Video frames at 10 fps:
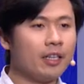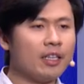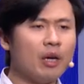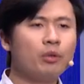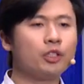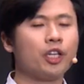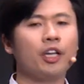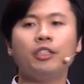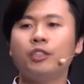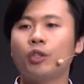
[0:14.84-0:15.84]
that will
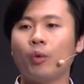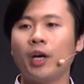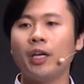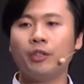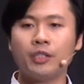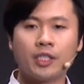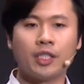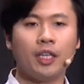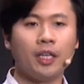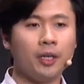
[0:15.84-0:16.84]
change the way you
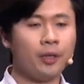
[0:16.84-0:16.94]
see.